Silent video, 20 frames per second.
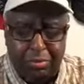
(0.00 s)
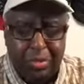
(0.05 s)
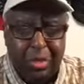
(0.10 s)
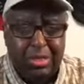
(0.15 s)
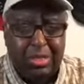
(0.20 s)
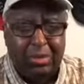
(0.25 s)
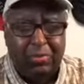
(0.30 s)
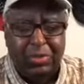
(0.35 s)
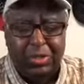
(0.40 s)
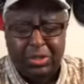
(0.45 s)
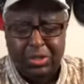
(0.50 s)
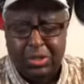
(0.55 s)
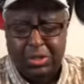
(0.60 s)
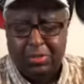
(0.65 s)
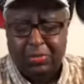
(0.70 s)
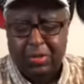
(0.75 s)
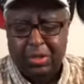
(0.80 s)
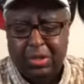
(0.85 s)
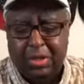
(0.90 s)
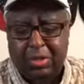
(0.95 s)
as I finish
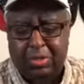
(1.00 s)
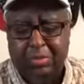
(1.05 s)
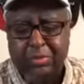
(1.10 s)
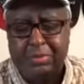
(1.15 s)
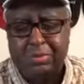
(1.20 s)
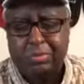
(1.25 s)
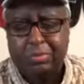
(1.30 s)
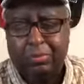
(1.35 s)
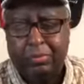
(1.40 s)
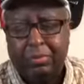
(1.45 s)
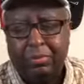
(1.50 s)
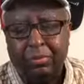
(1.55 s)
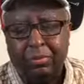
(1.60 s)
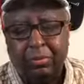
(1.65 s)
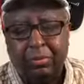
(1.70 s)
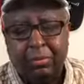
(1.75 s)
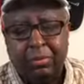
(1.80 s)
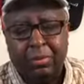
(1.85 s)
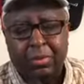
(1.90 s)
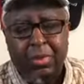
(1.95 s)
this video.
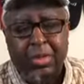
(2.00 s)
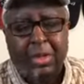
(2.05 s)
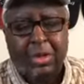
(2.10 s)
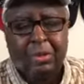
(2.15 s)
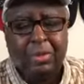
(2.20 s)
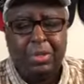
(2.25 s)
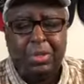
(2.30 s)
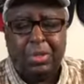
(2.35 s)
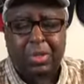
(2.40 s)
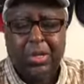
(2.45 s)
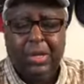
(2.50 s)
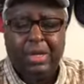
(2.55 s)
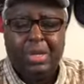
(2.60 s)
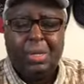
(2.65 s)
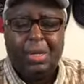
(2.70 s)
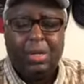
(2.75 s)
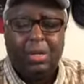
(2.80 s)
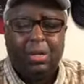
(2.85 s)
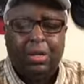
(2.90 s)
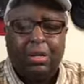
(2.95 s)
The only thing
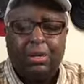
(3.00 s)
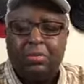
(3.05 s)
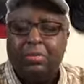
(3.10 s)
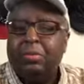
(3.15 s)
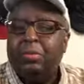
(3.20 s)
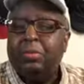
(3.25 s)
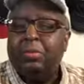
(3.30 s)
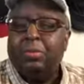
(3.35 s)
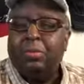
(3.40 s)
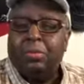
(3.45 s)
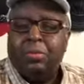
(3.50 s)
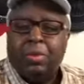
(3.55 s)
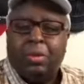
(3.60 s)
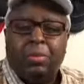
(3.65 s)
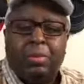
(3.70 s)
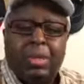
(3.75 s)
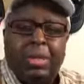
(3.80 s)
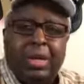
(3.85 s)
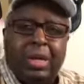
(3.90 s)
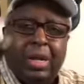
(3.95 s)

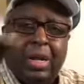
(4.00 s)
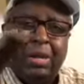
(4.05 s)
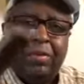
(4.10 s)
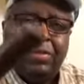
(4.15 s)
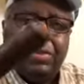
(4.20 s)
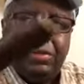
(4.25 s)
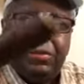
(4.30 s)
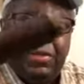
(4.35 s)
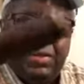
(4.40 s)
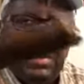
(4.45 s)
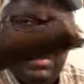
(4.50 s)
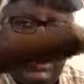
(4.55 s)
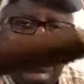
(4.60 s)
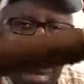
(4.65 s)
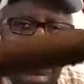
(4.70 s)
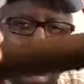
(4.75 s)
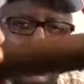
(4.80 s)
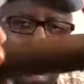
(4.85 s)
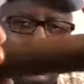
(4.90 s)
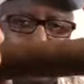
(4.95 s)
complaint I have is if you
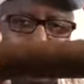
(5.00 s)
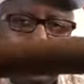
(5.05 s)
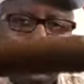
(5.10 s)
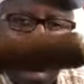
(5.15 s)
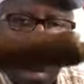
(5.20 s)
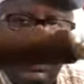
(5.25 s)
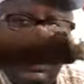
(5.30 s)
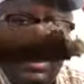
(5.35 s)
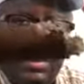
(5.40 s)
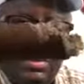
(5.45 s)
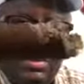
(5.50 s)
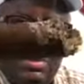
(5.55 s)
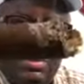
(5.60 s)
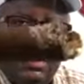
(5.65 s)
see it started